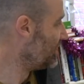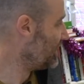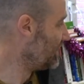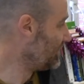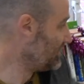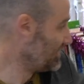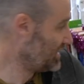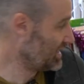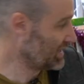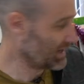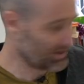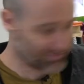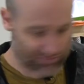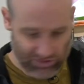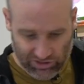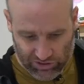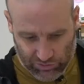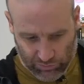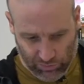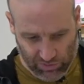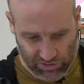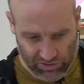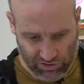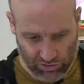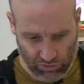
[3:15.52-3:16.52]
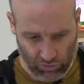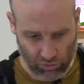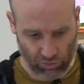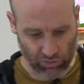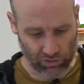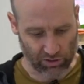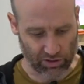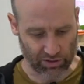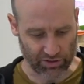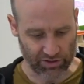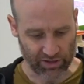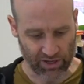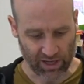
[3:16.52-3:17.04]
everything I've just switched to
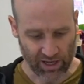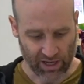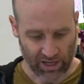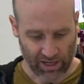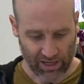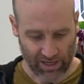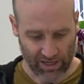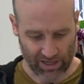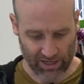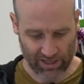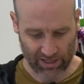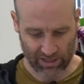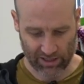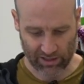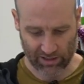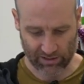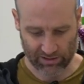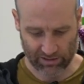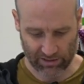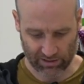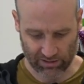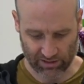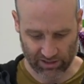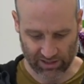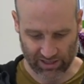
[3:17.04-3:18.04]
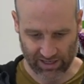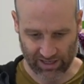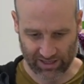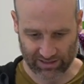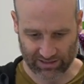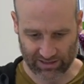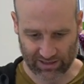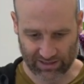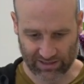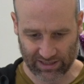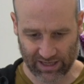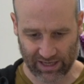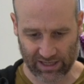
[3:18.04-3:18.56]
all on, and I'm going to
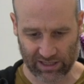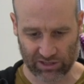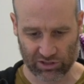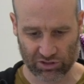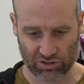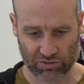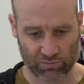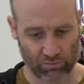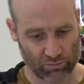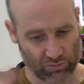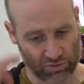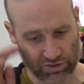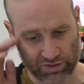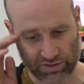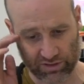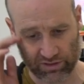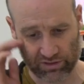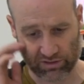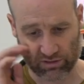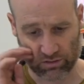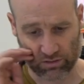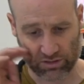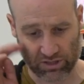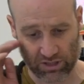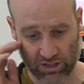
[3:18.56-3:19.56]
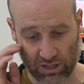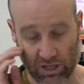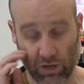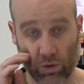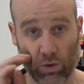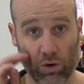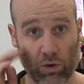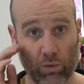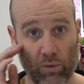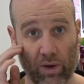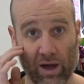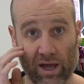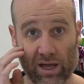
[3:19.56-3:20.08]
SSH, which is a
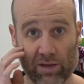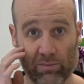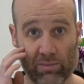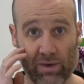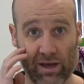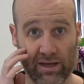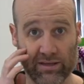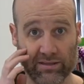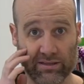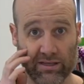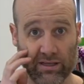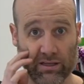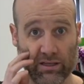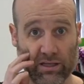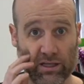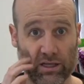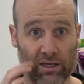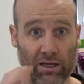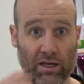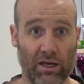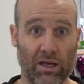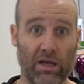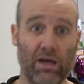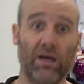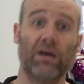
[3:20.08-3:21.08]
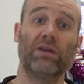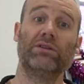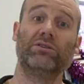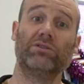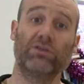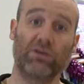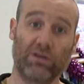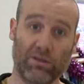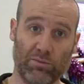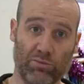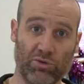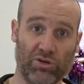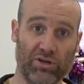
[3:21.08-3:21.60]
secure way basically
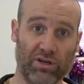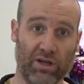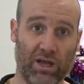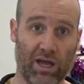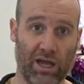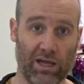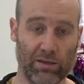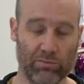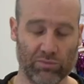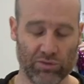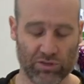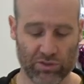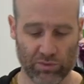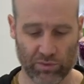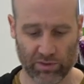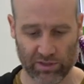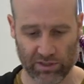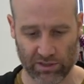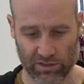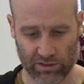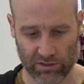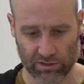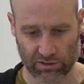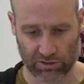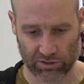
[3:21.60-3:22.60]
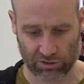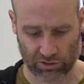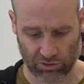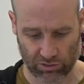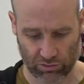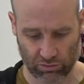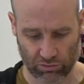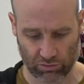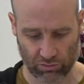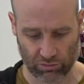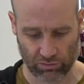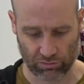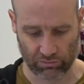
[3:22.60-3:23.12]
to communicate between
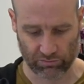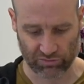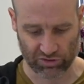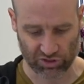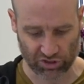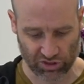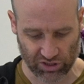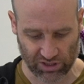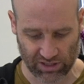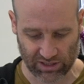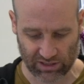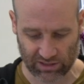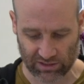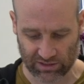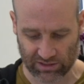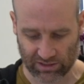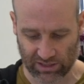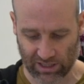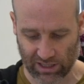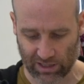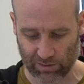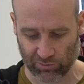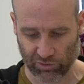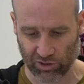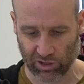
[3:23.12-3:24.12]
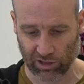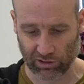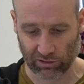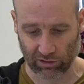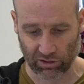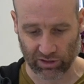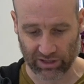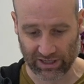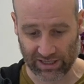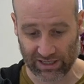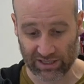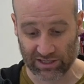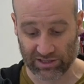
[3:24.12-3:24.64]
two machines. And I'm going to
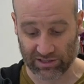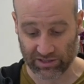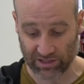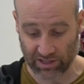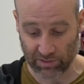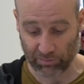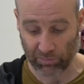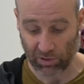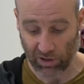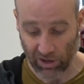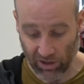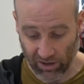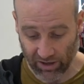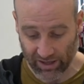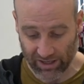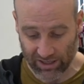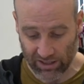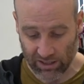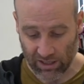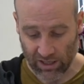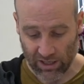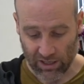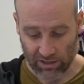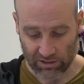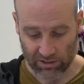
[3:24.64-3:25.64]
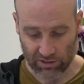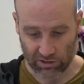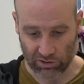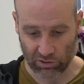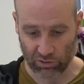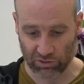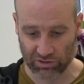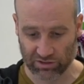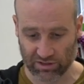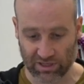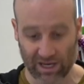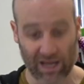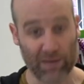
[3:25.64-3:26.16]
log into the Pi. The
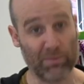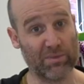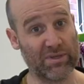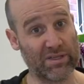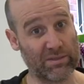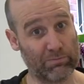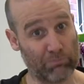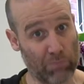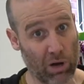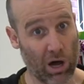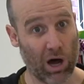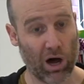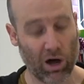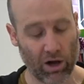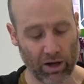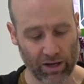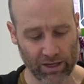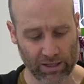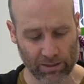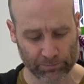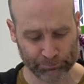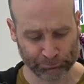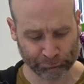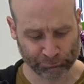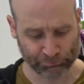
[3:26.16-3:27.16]
username is Pi,